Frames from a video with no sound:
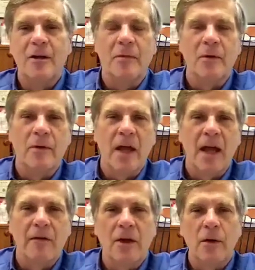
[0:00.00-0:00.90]
but we
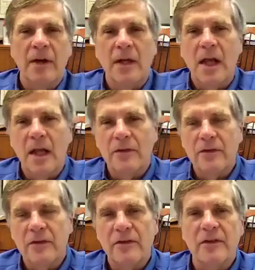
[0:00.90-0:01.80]
have no
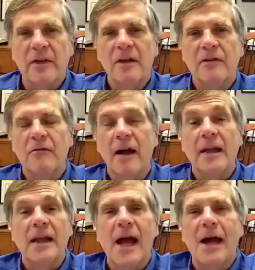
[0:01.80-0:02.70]
indications right
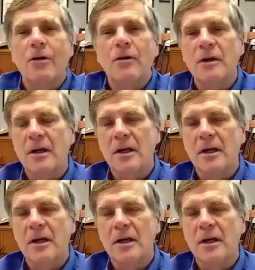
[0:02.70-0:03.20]
now